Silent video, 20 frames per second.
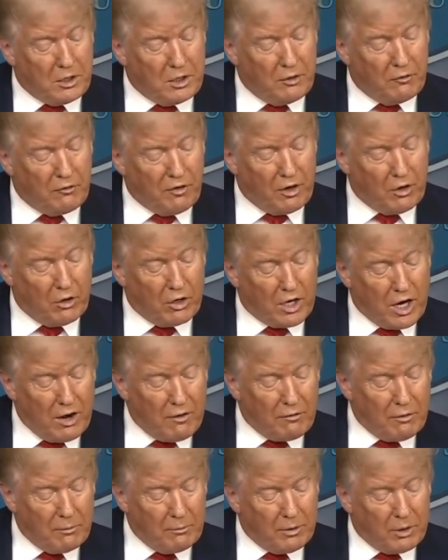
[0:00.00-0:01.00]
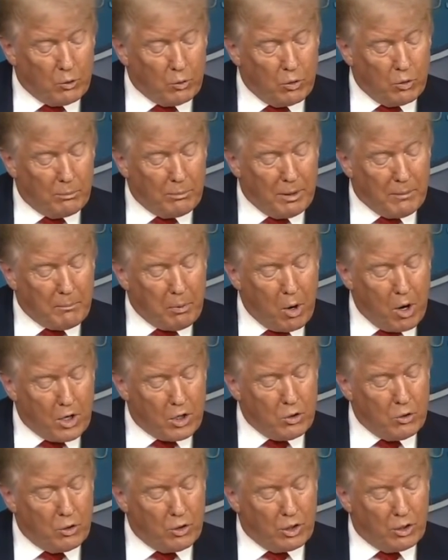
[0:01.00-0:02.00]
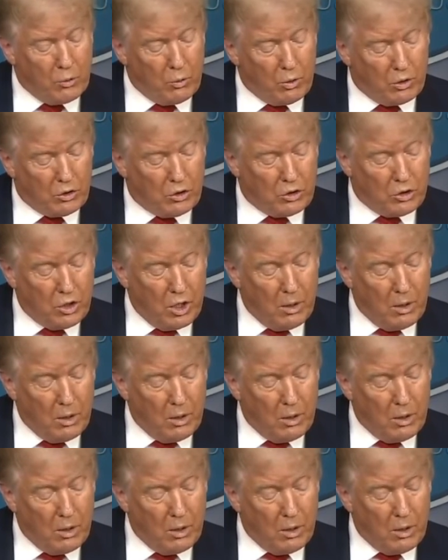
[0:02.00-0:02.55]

the federal government will be partnering with